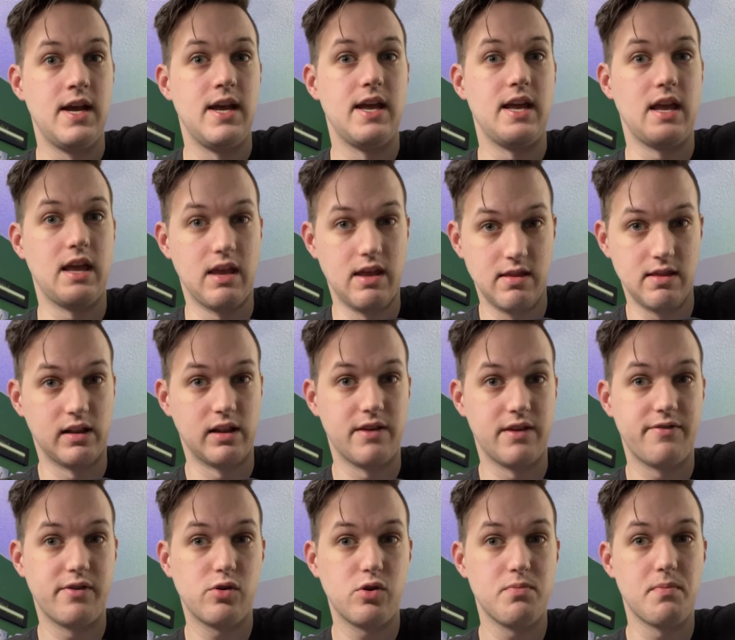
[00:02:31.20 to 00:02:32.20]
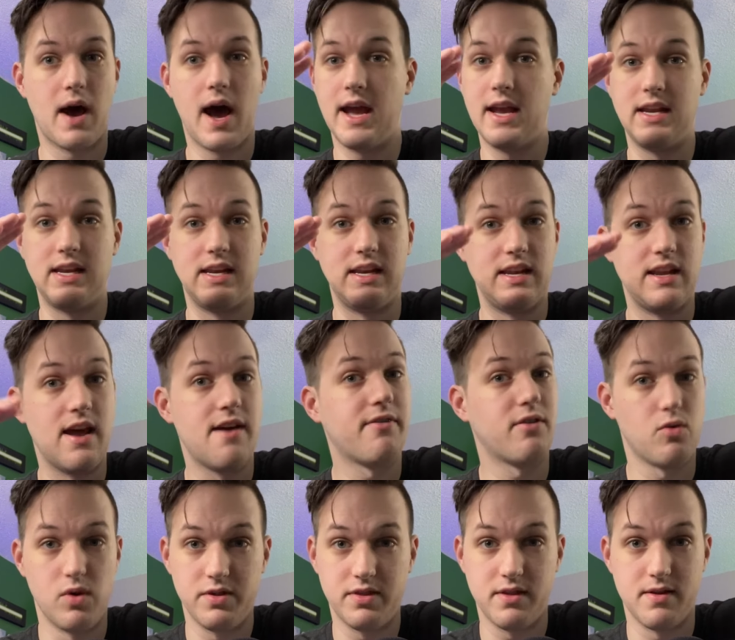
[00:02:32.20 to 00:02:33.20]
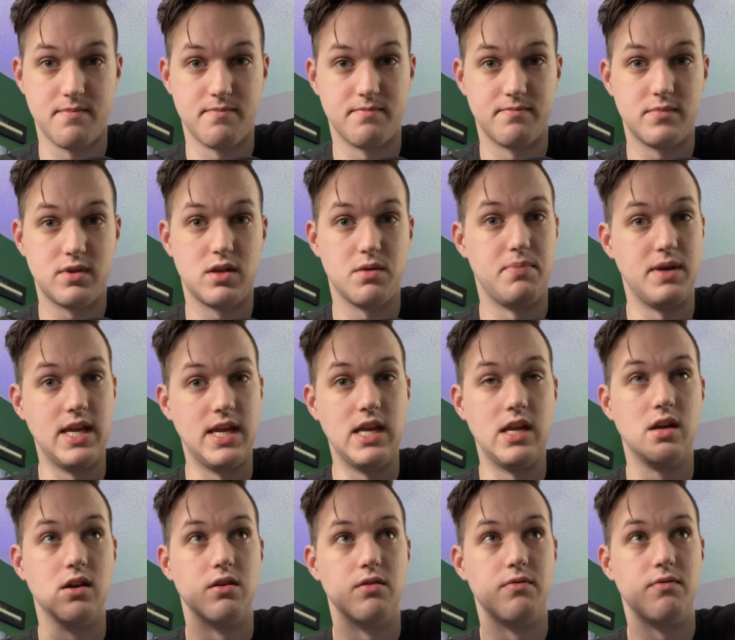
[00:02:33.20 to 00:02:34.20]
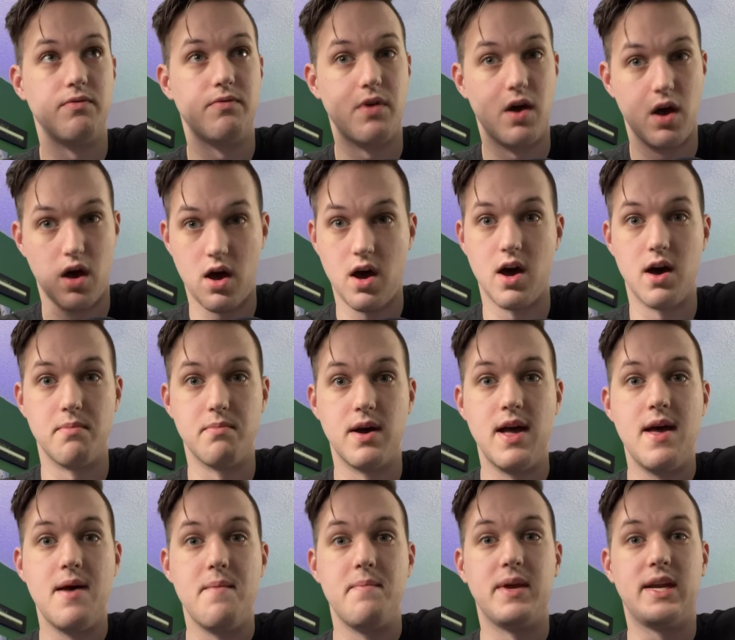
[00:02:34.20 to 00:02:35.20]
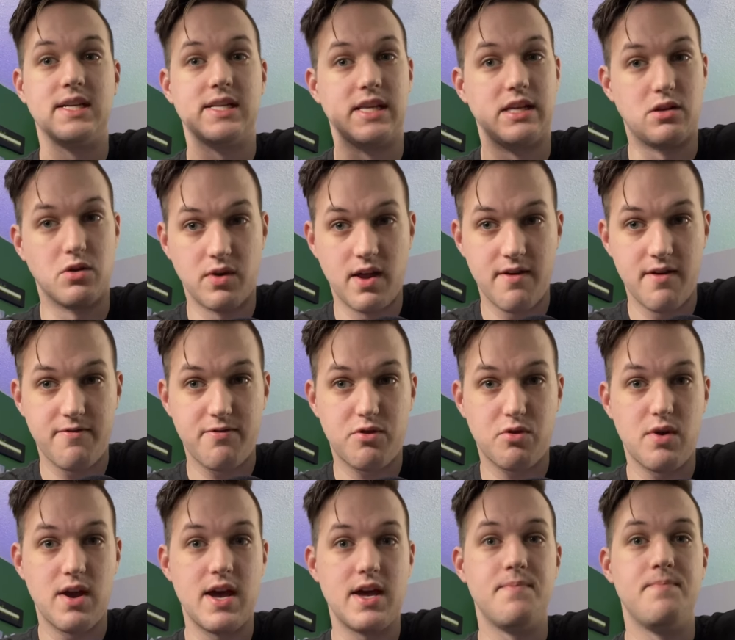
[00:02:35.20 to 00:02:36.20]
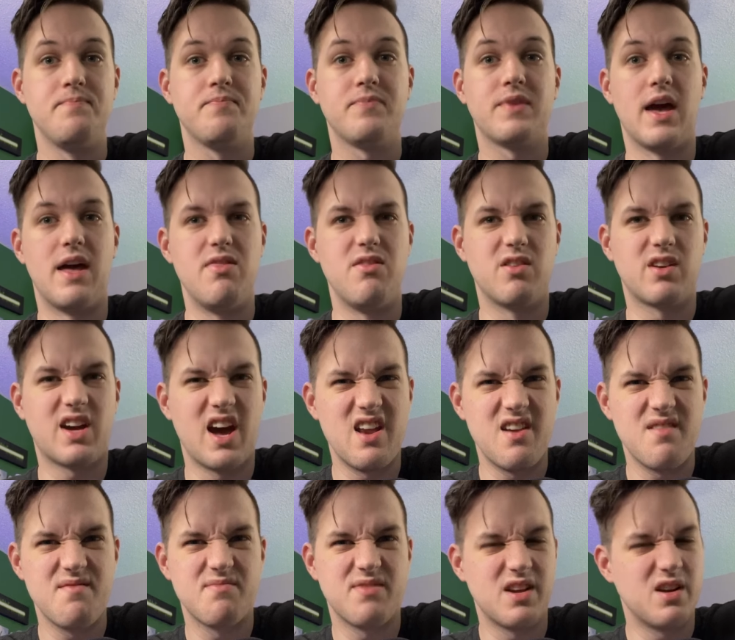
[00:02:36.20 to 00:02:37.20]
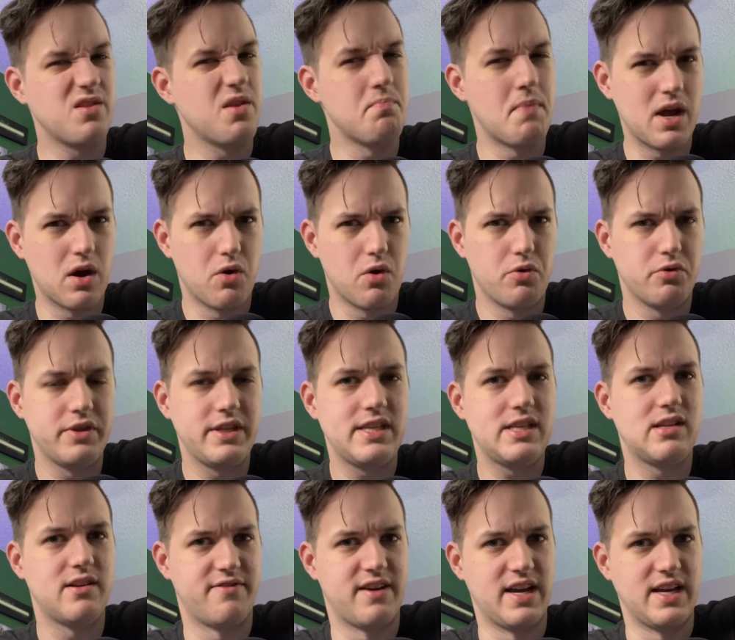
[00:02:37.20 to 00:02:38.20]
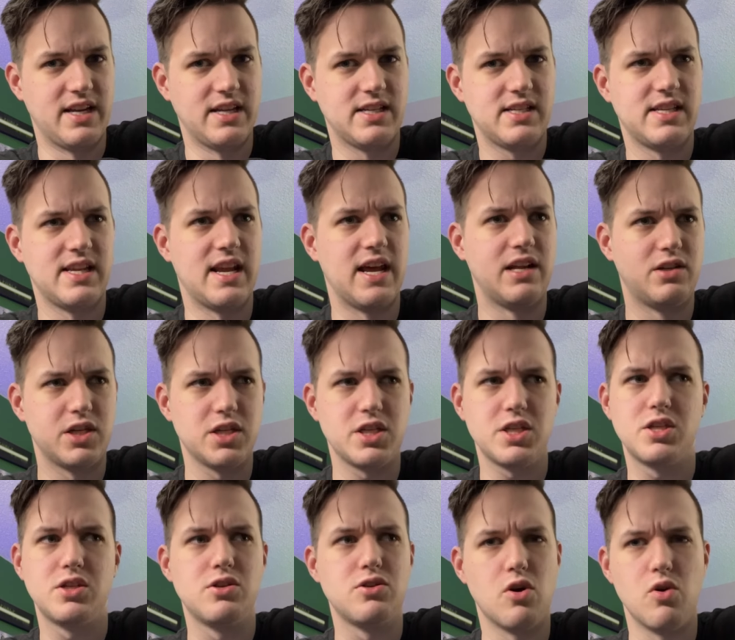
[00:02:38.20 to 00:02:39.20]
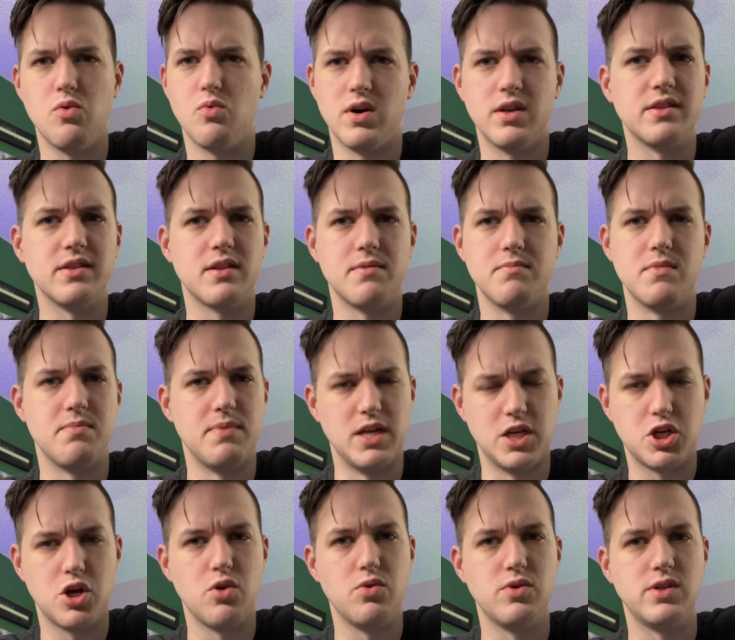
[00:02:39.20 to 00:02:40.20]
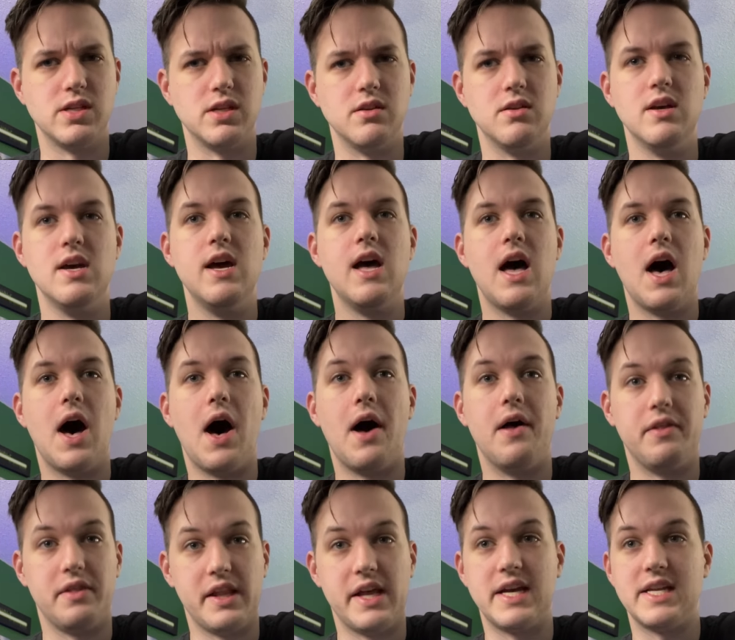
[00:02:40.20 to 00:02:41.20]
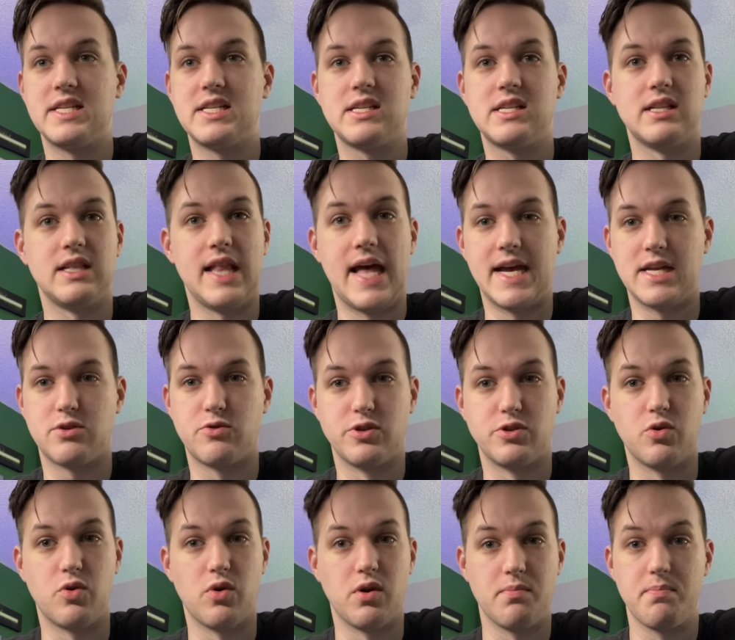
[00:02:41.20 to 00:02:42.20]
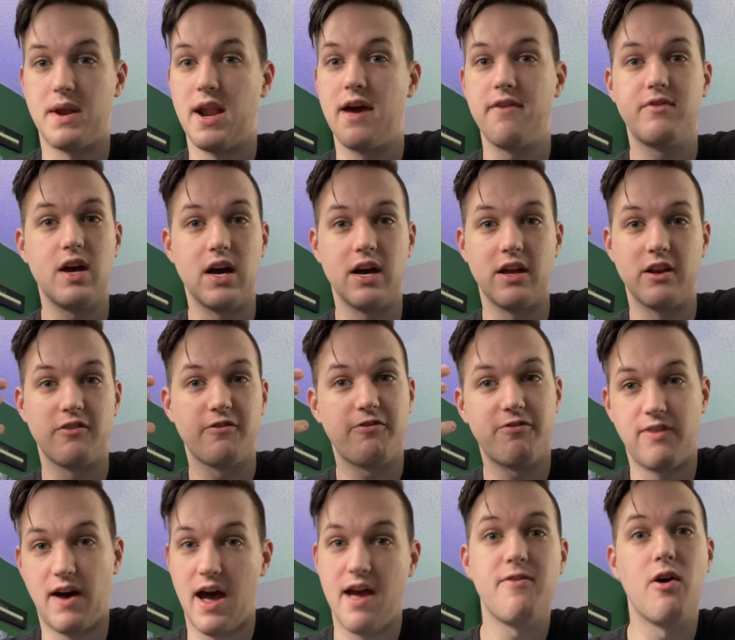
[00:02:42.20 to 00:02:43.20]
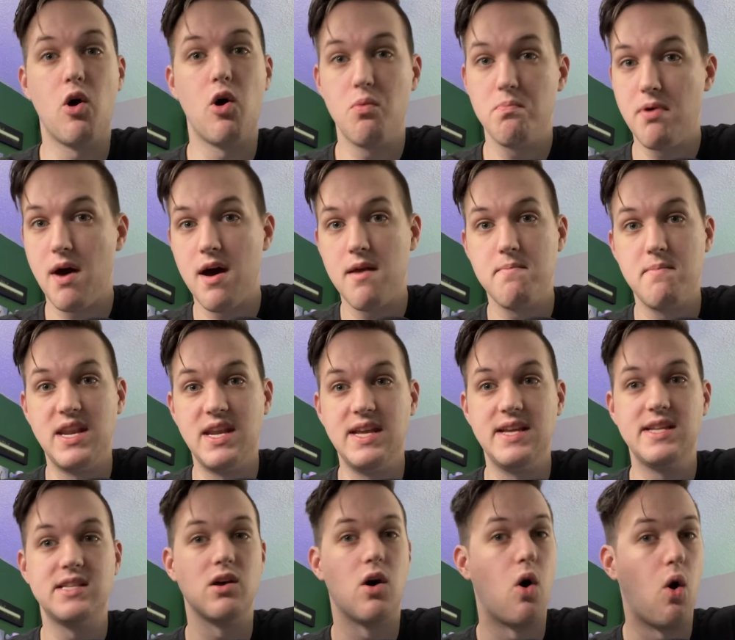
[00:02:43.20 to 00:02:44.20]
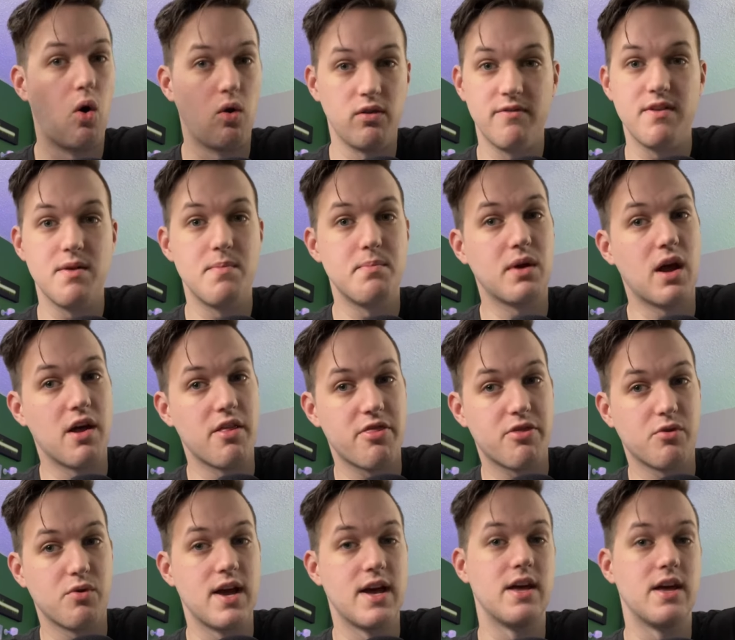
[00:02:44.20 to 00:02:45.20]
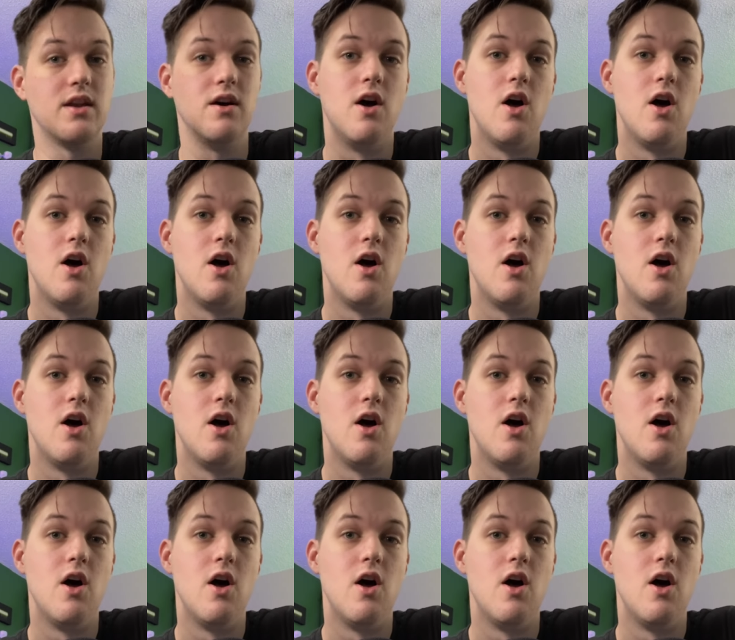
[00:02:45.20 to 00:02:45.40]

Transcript: in the living room, I never want them to be the hub because they don't have Thread, and they're my oldest device, and I just don't want them to be chosen unless last resort. But I've got 5 HomePod minis, all of them got Thread,